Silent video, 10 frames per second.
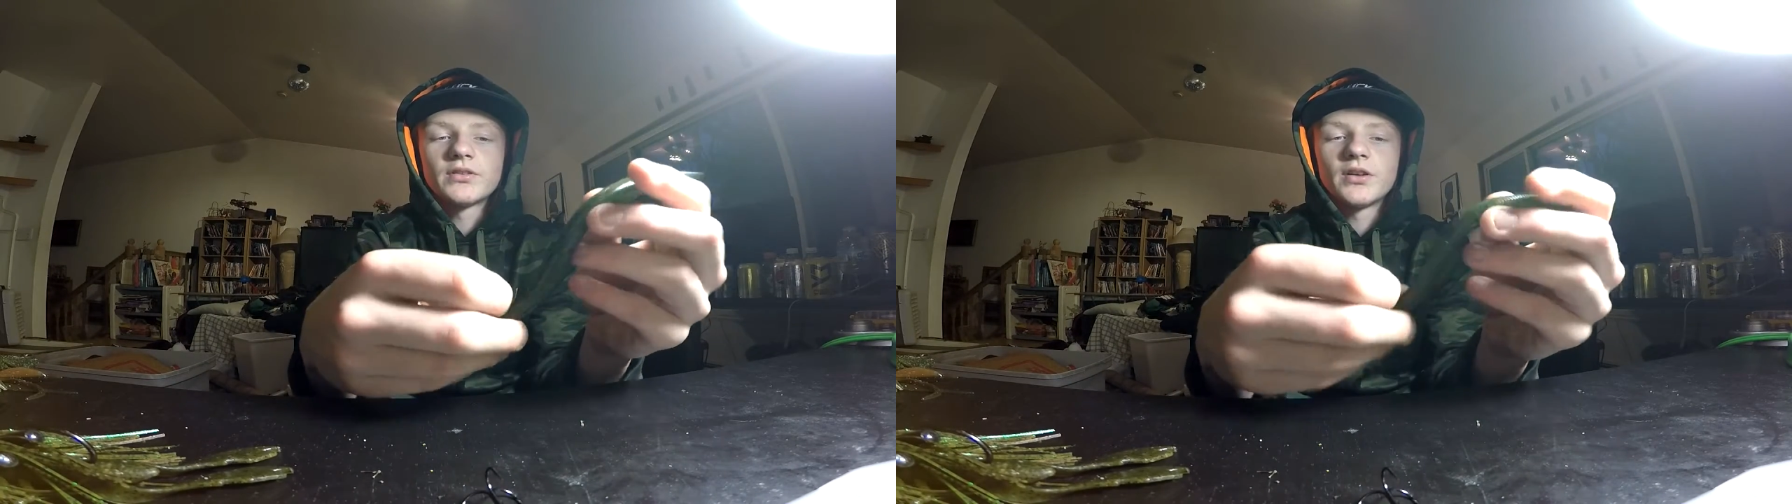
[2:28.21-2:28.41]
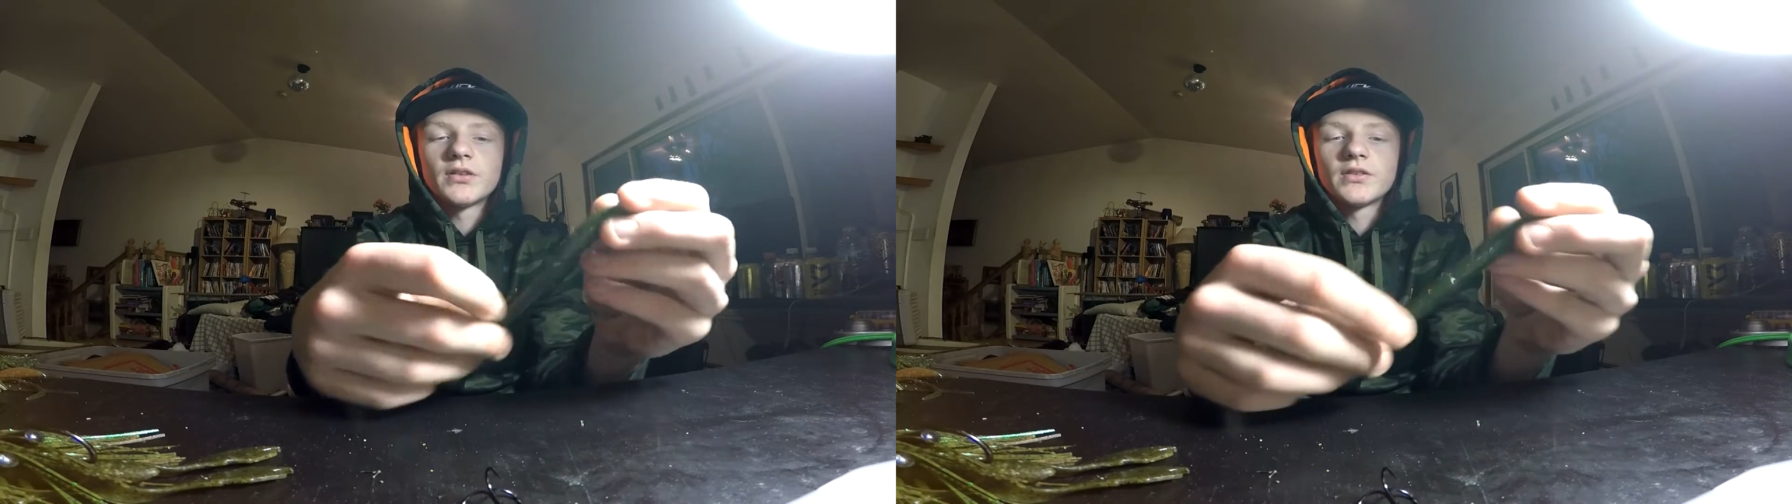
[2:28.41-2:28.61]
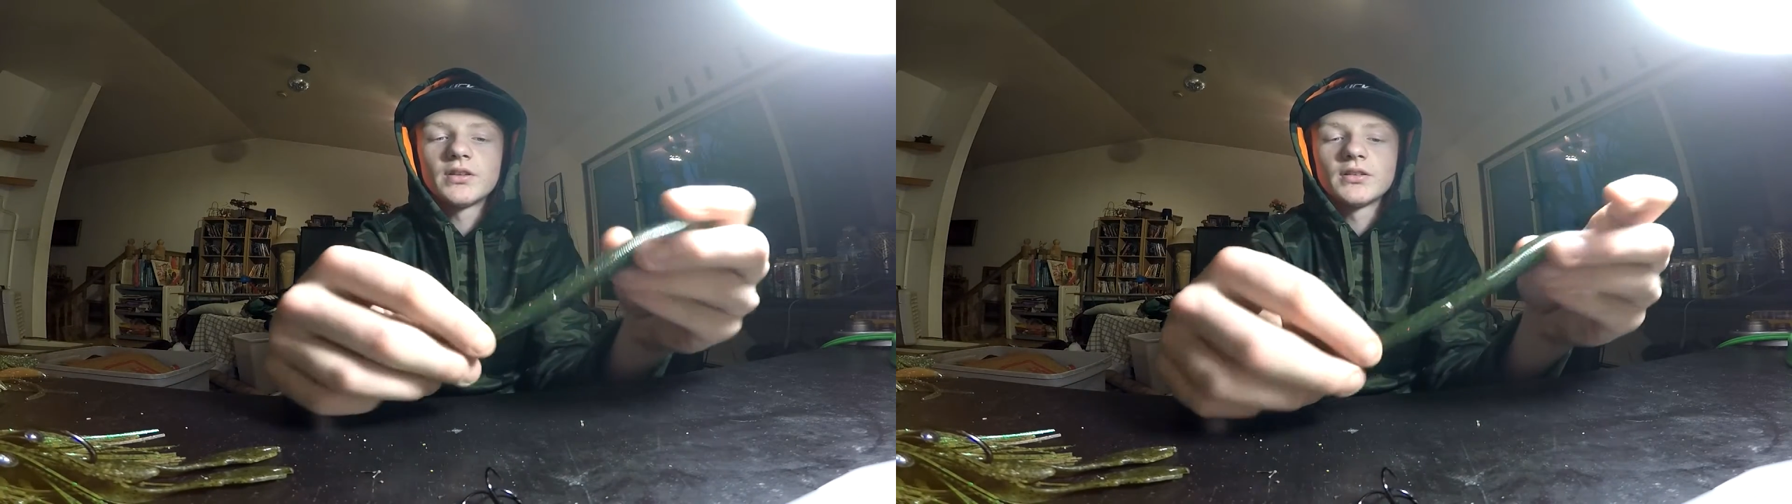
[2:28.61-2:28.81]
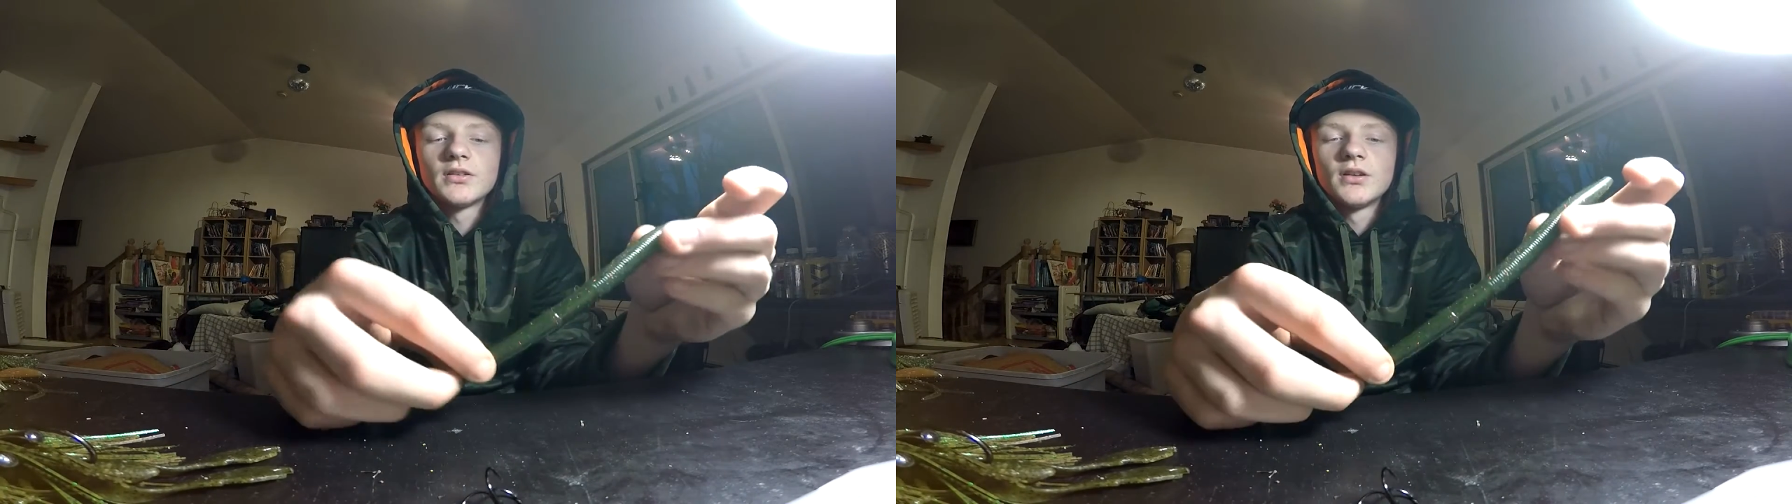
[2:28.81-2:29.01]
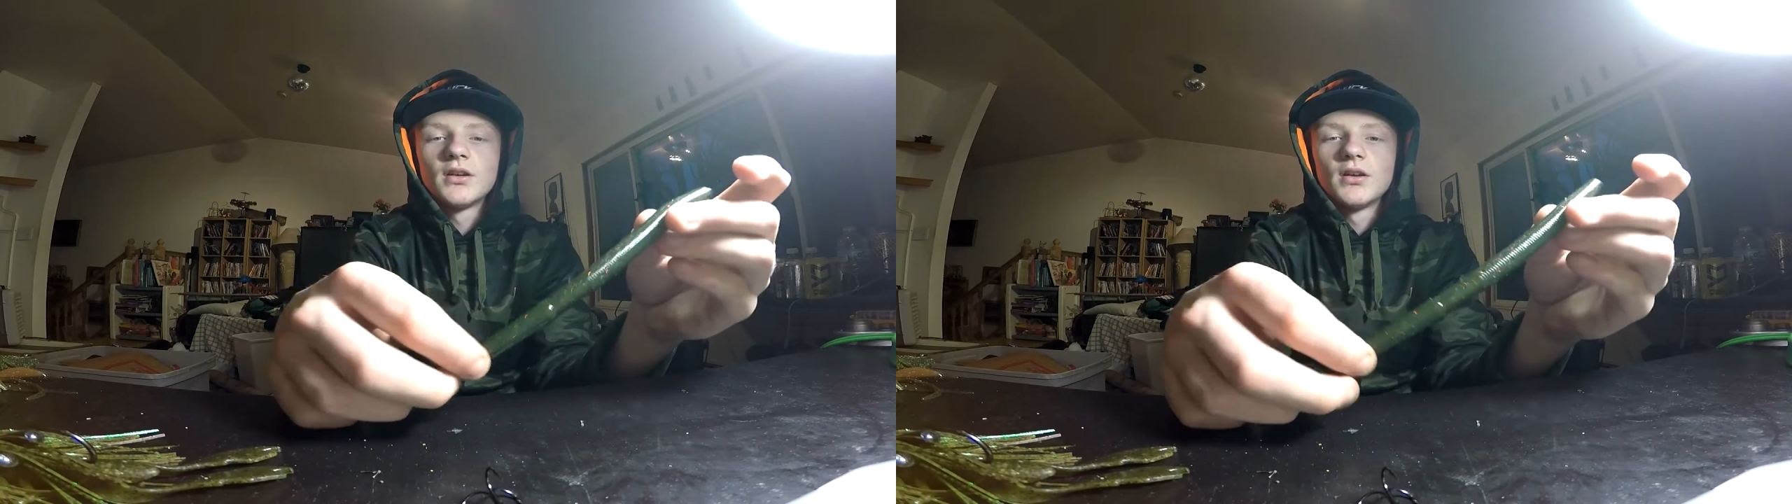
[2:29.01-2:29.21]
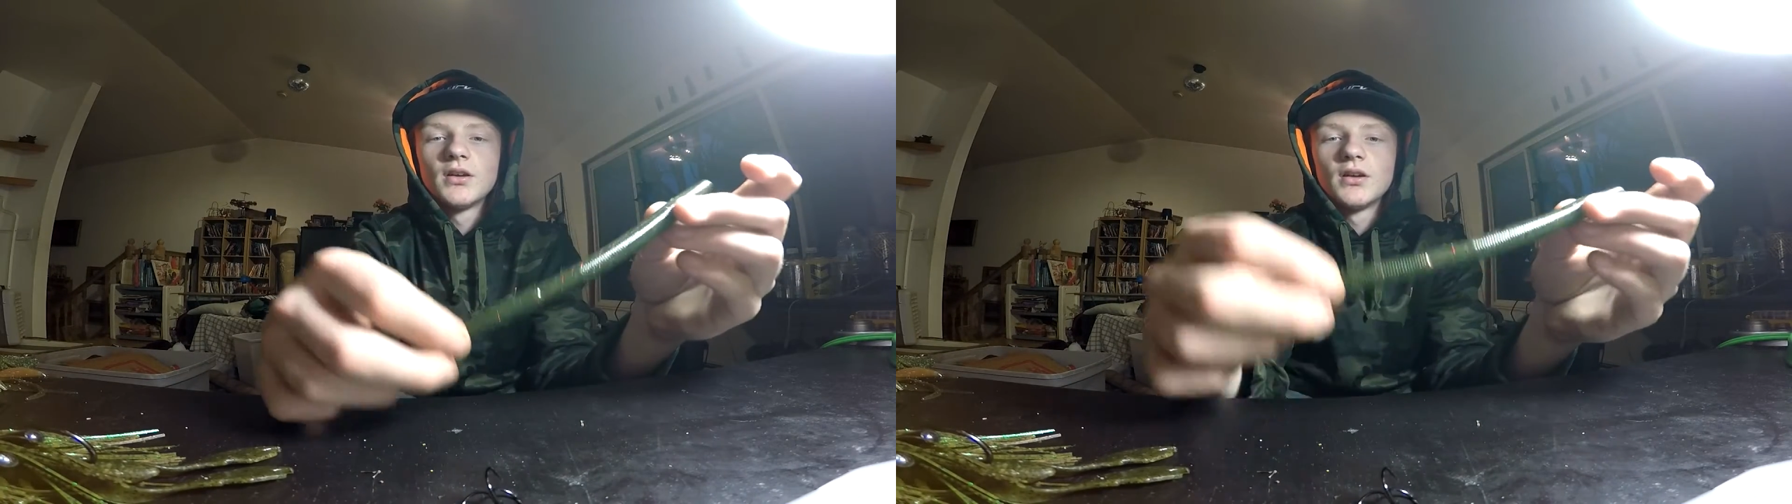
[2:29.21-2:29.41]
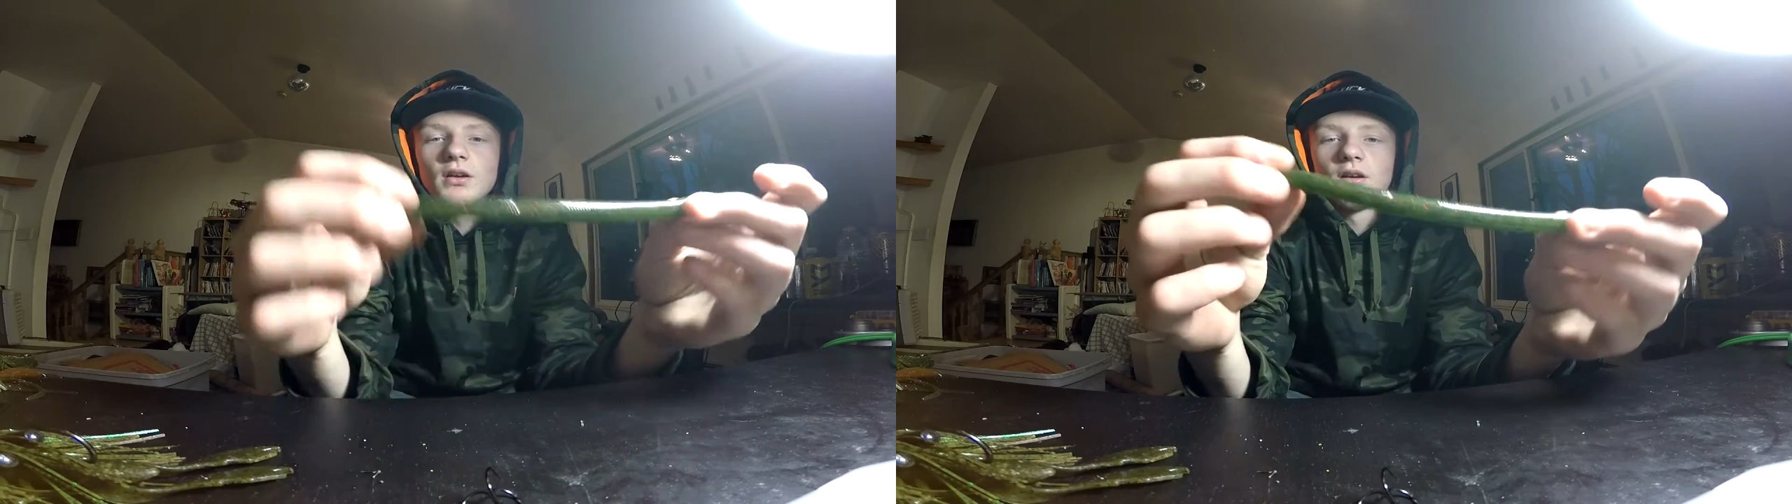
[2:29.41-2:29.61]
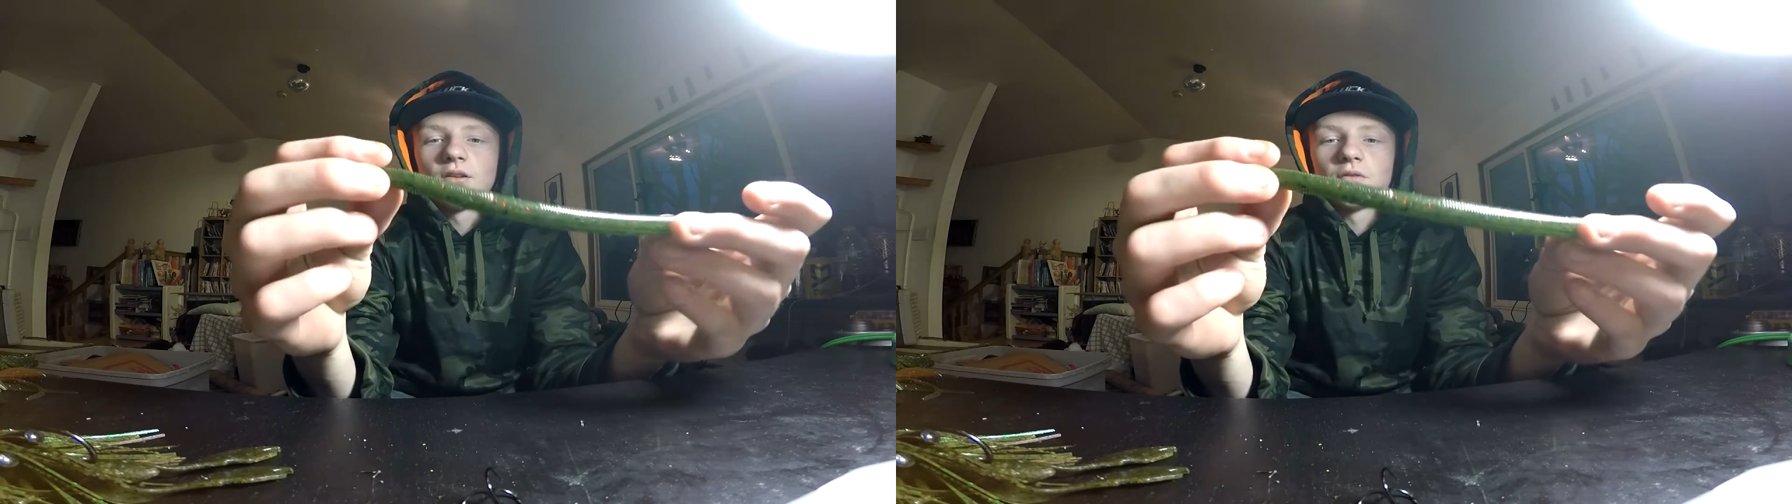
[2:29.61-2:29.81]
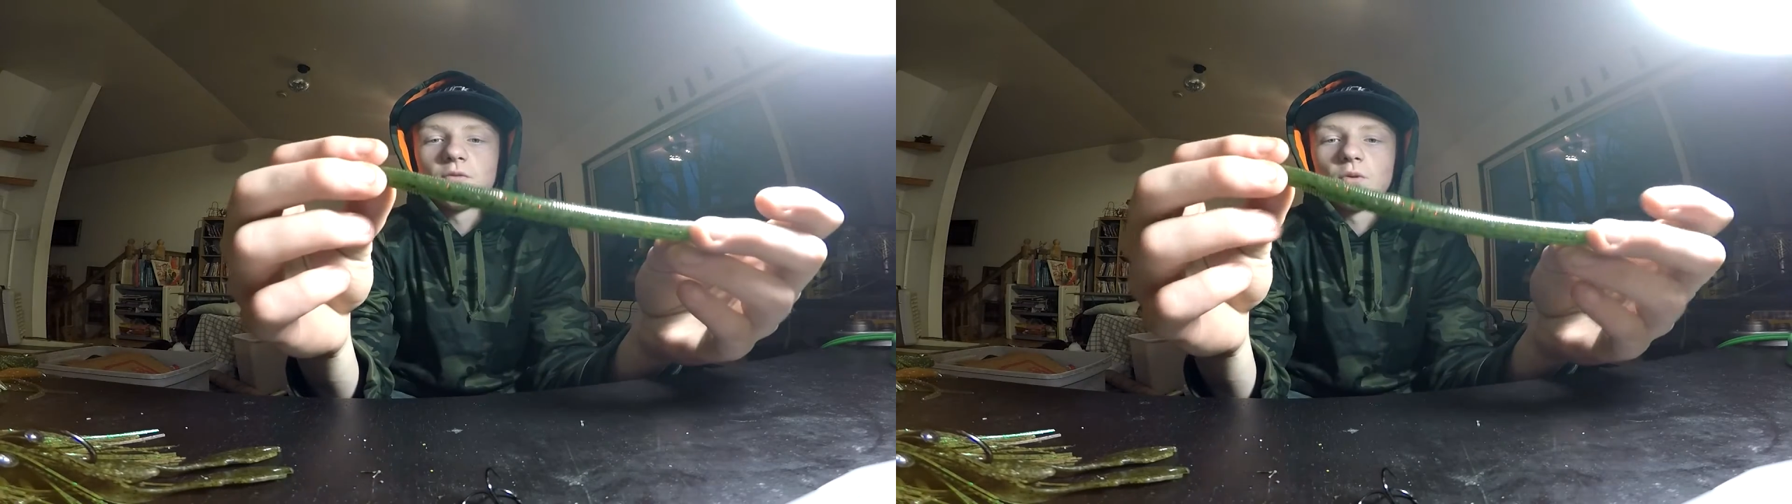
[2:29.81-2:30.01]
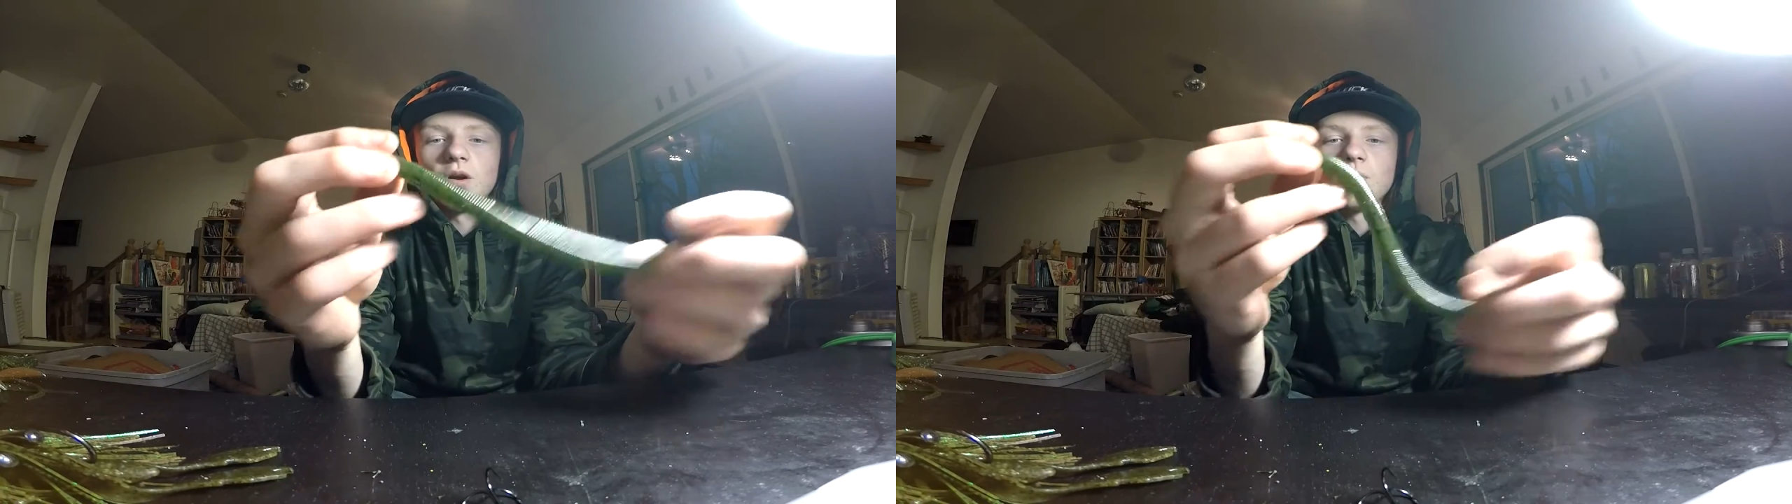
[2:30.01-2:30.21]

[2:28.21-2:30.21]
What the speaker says: tungsten, a little 4-aught